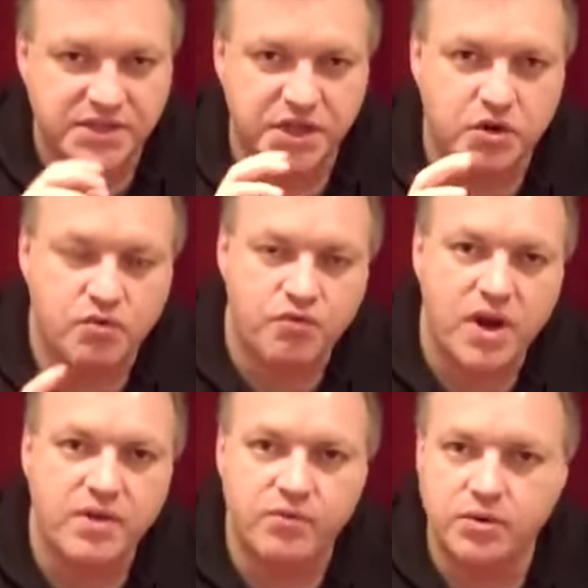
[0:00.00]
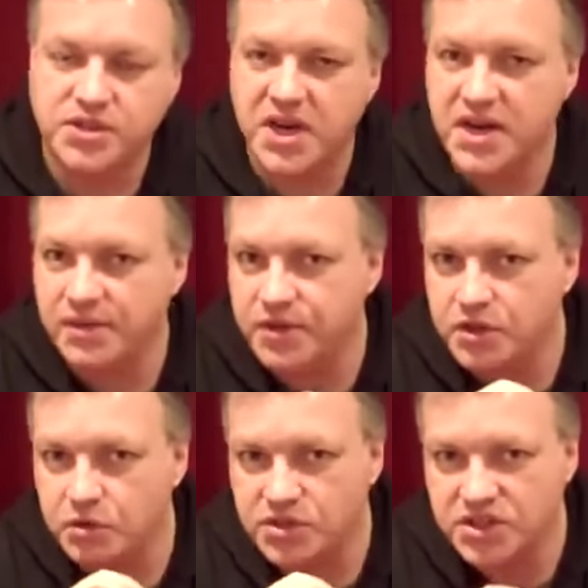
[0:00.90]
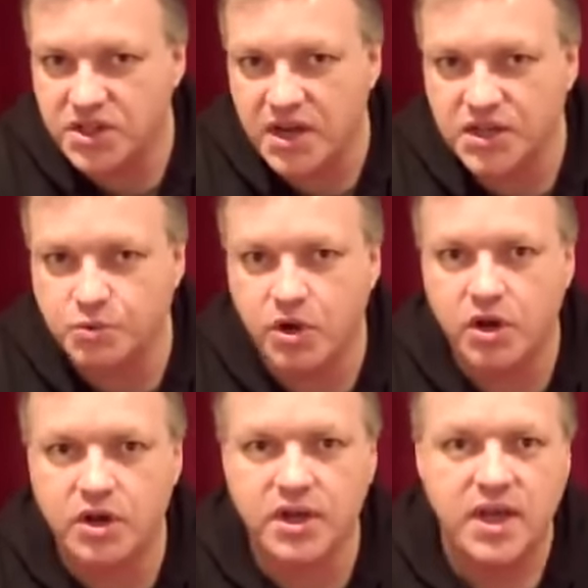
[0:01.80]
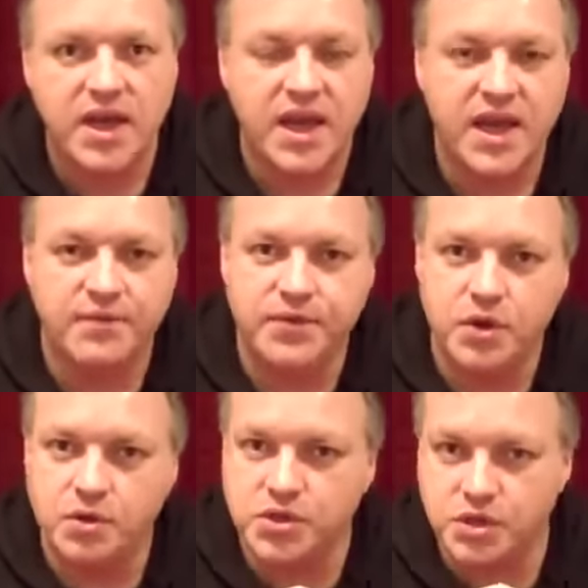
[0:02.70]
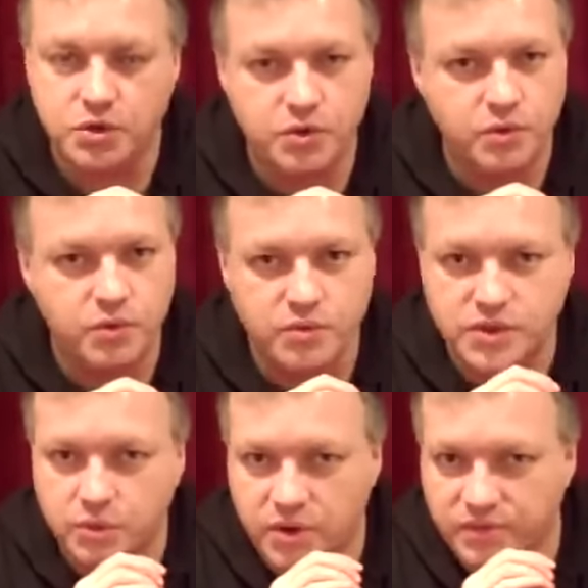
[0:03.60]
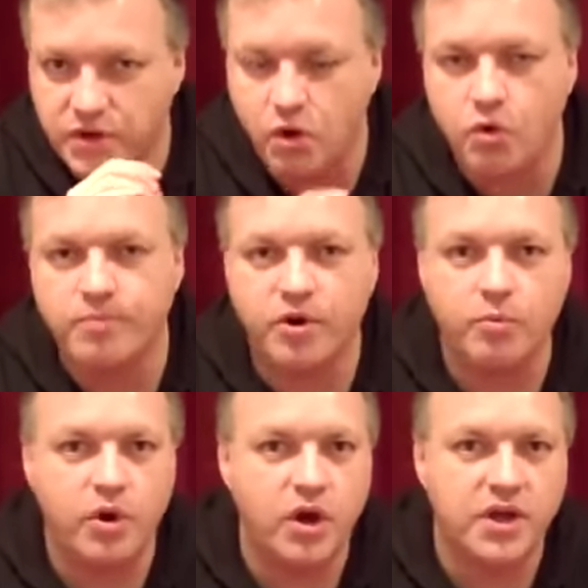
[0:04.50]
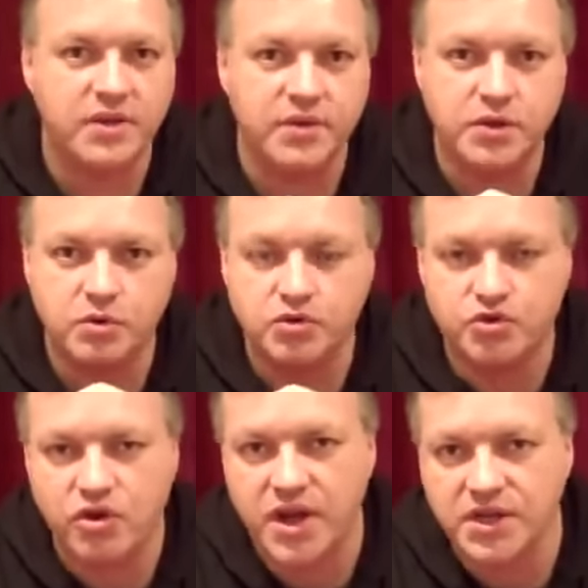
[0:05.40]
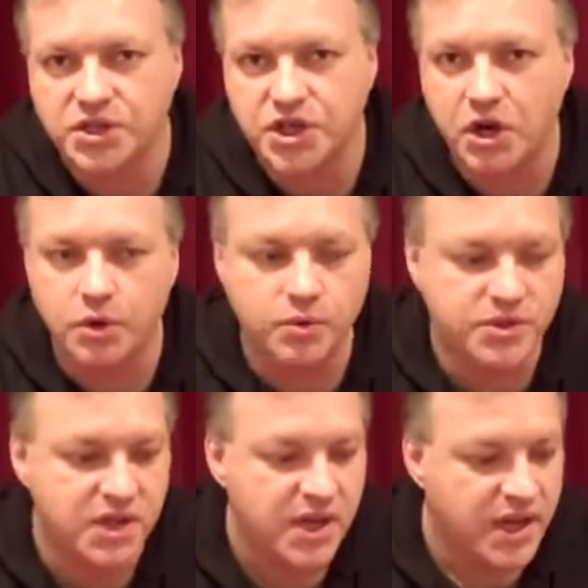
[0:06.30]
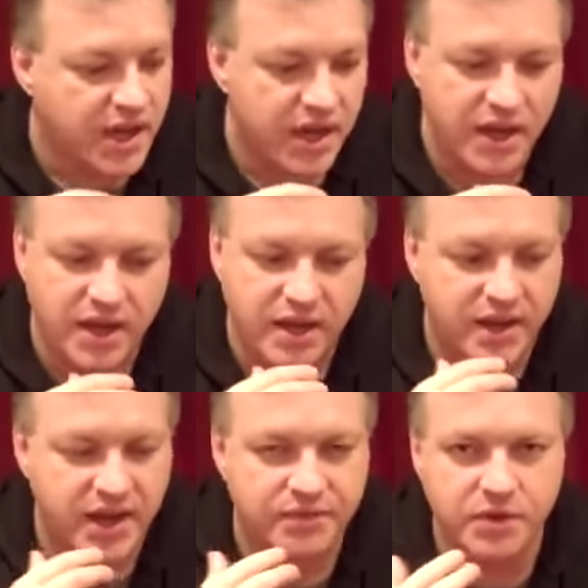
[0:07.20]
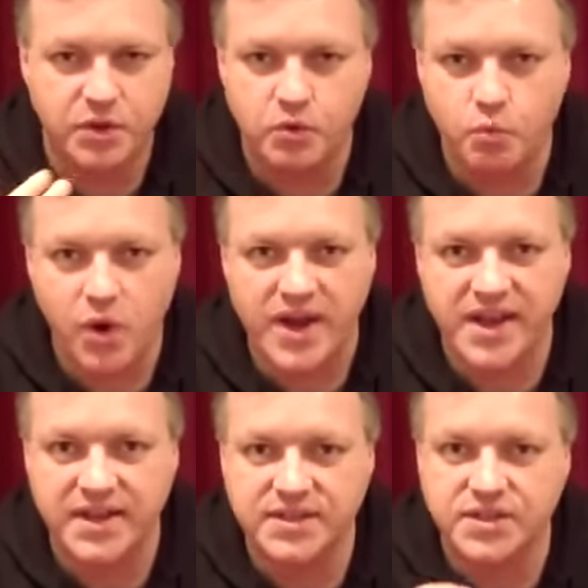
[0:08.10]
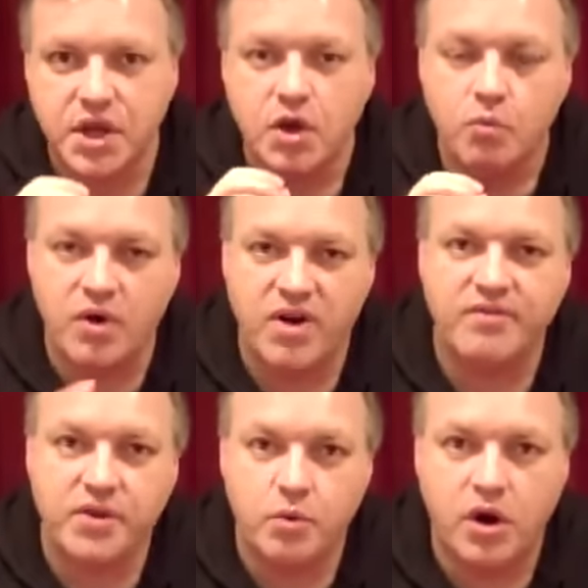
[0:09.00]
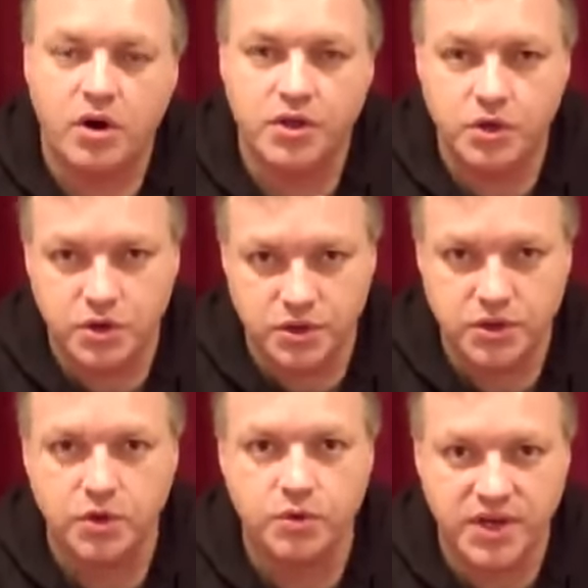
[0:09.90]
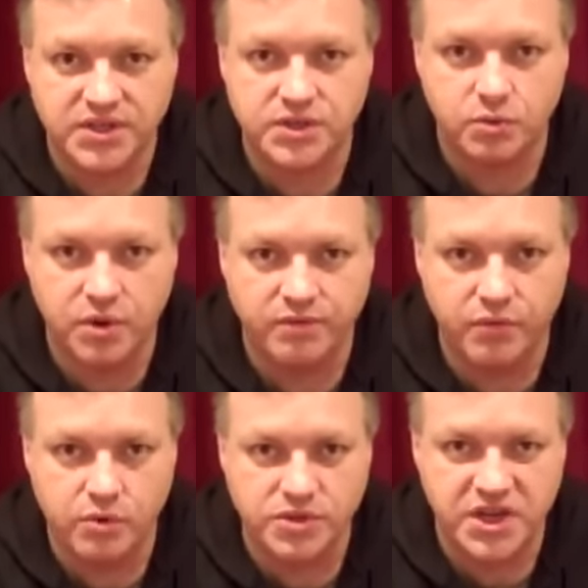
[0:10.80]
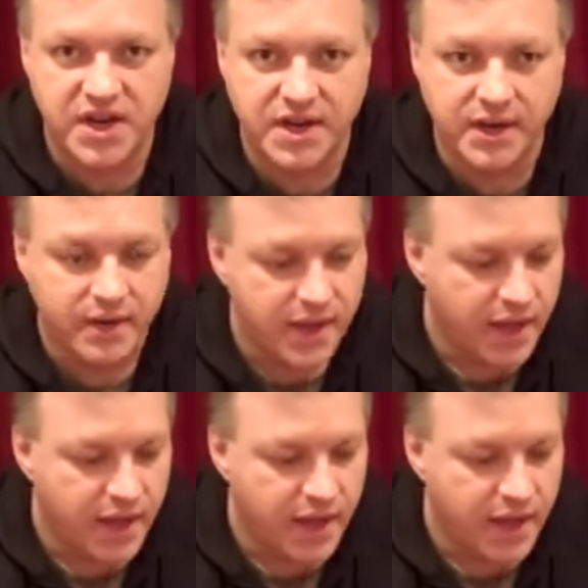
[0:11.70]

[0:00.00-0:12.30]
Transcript: It's a great routine if you do stage work, if you do sort of corporate work, if you do trade shows, if you do weddings, wherever you are, you can do this sort of routine.